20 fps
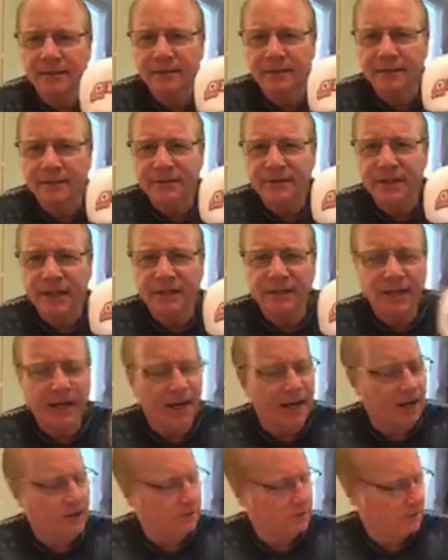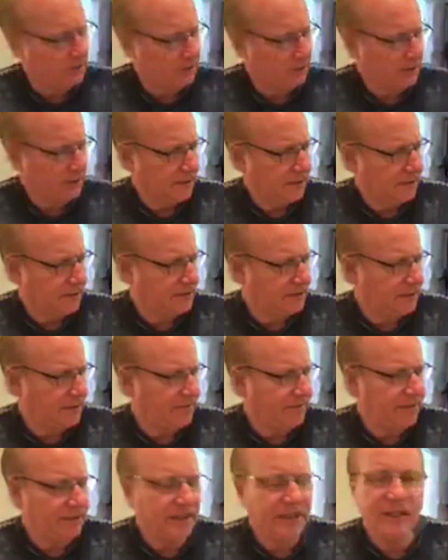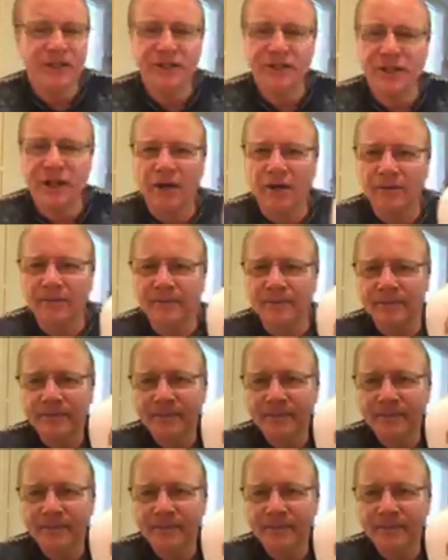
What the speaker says: Check that out. The Stevie D Show.